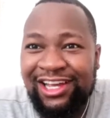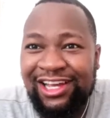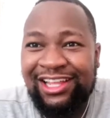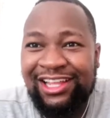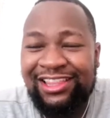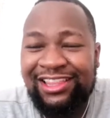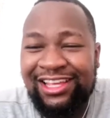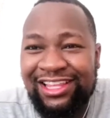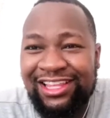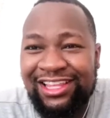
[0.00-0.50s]
I
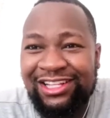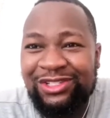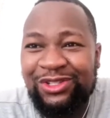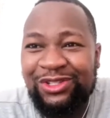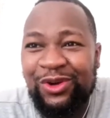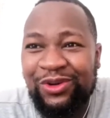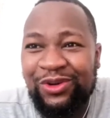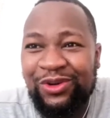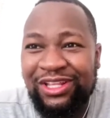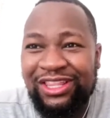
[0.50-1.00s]
think that's the
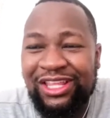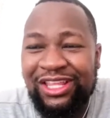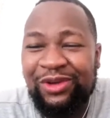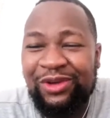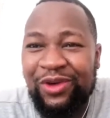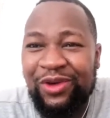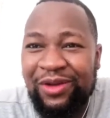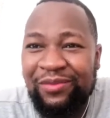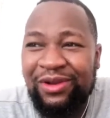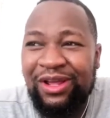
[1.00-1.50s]
only thing
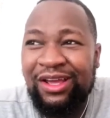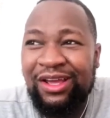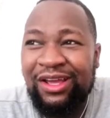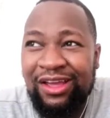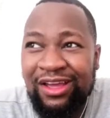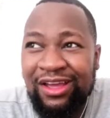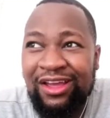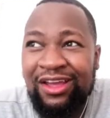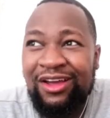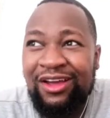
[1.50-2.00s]
where I'm like,
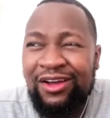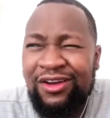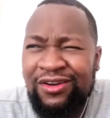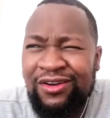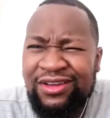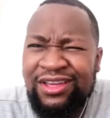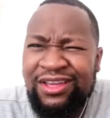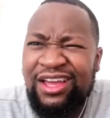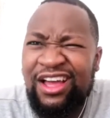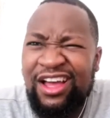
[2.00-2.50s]
oh
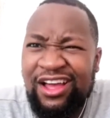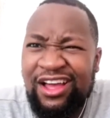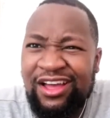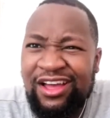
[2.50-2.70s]
yeah,